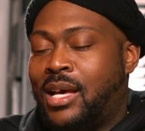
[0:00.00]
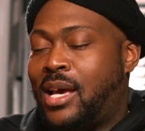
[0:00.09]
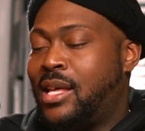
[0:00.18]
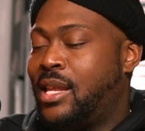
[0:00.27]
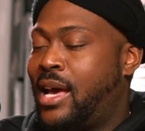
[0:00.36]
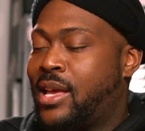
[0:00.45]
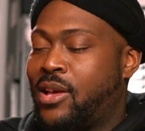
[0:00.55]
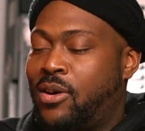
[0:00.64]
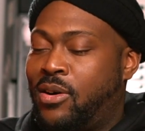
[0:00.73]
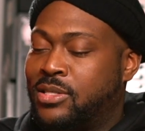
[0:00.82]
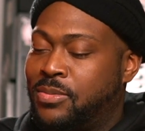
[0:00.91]
and like,
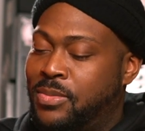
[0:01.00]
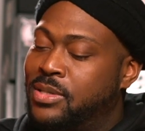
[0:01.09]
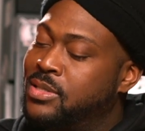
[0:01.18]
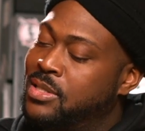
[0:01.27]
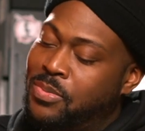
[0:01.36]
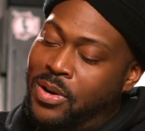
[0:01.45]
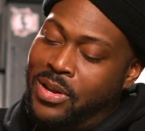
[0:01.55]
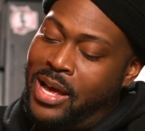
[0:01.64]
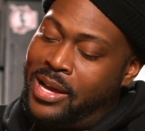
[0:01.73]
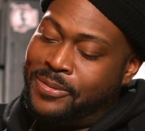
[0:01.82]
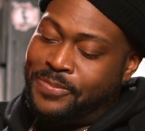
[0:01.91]
yo, on some real shit, bro,
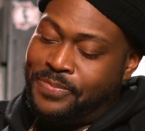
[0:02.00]
like